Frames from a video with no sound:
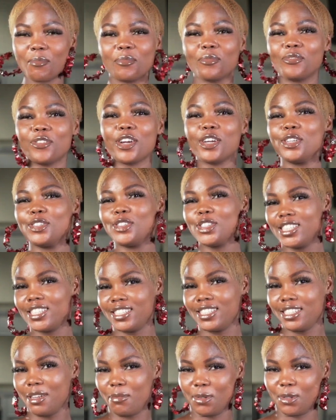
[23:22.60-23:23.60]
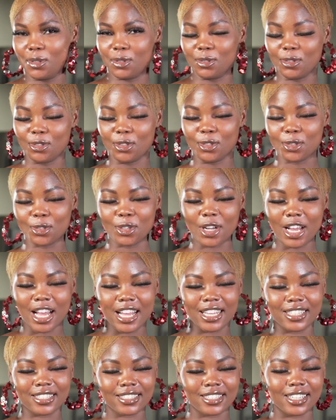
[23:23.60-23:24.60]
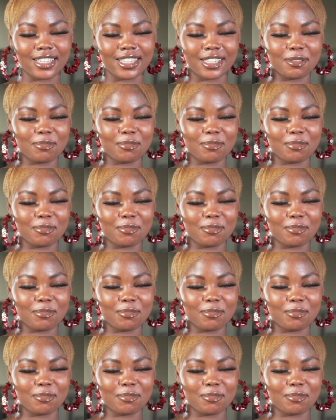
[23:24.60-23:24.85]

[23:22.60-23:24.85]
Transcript: very interesting episode, you know. And mm.